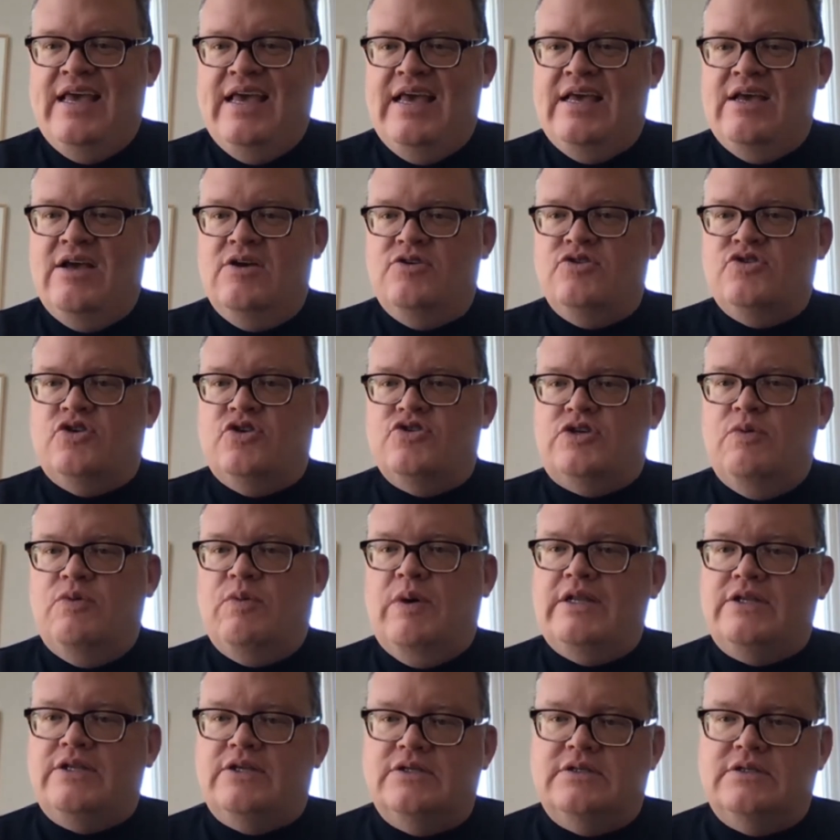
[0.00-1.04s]
So she
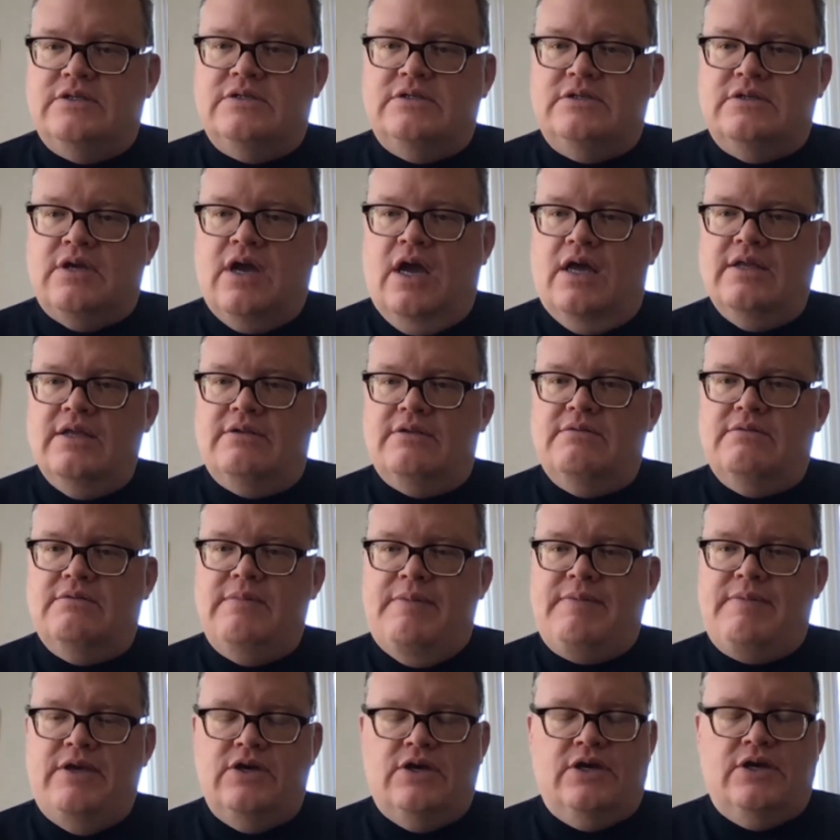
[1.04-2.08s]
wanted to,
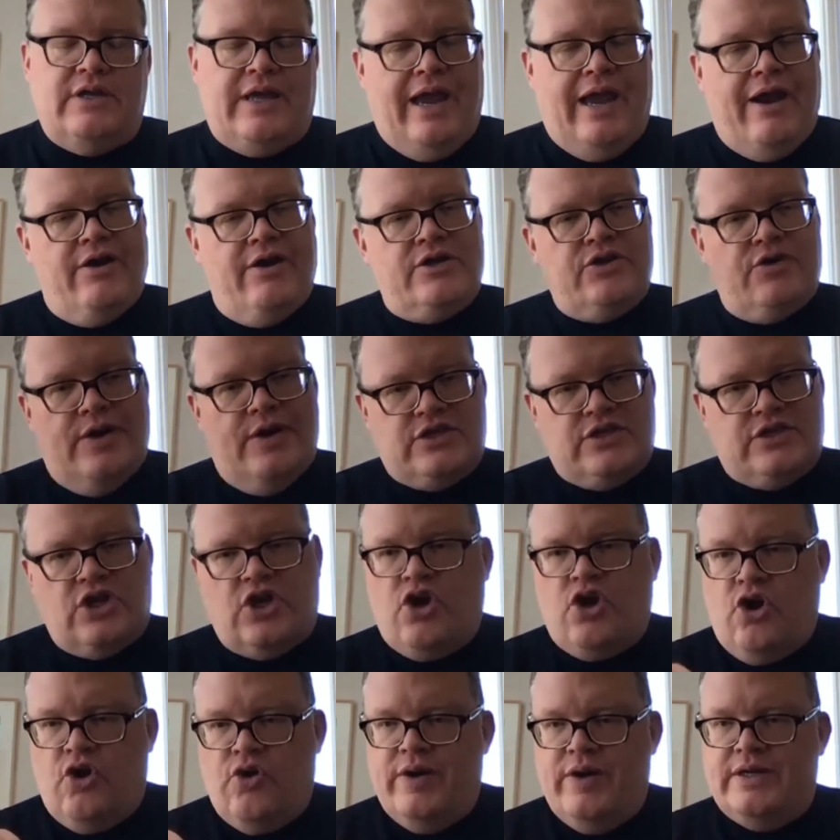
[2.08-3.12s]
maybe you could characterize a
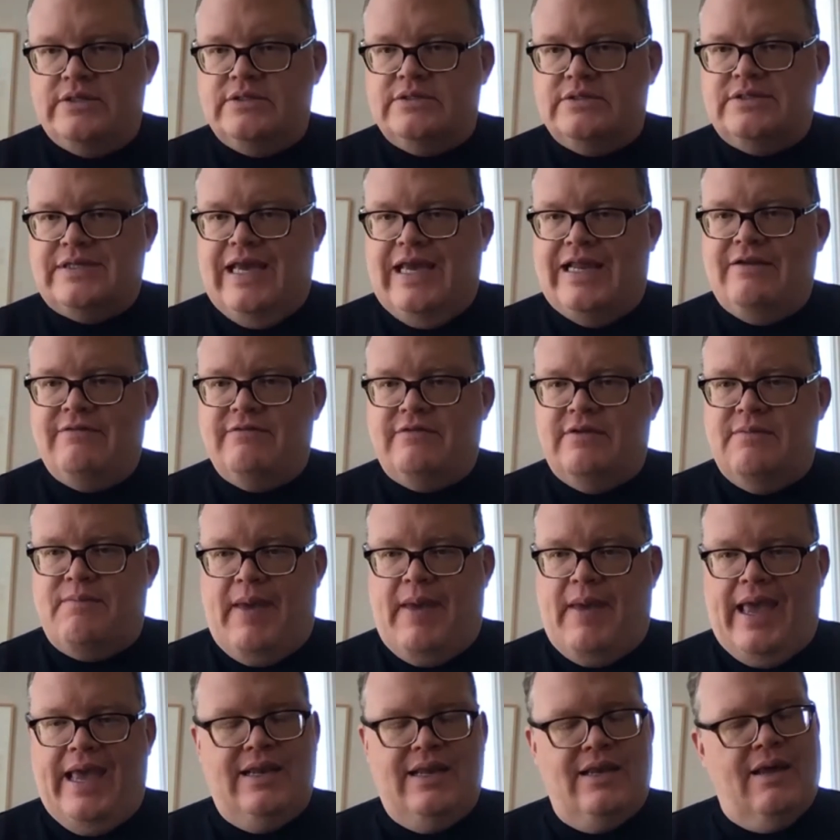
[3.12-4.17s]
current state of
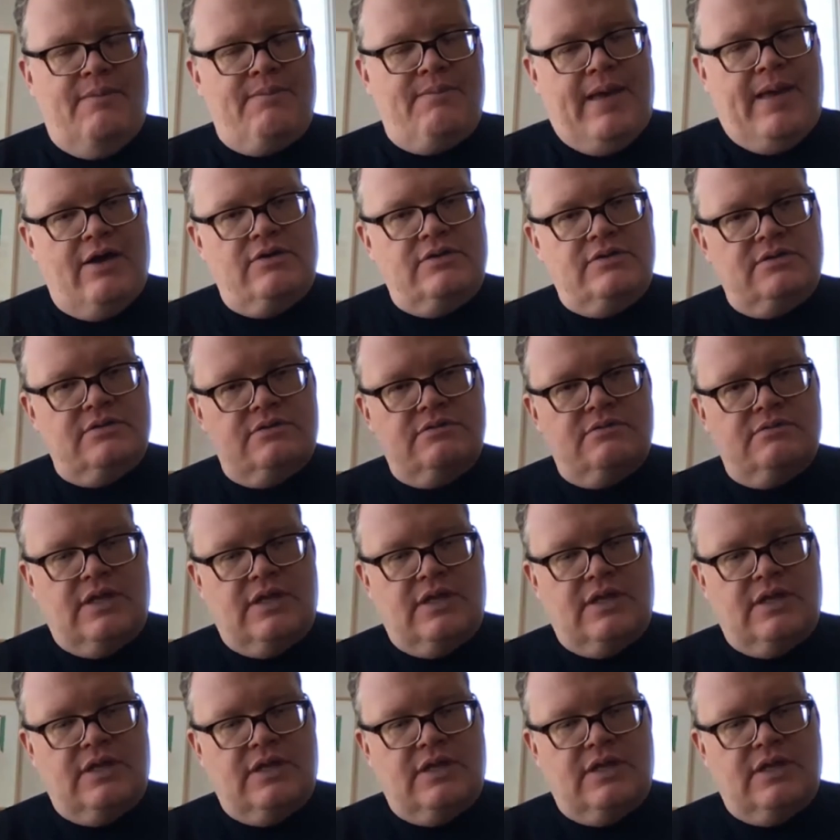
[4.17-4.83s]
debate about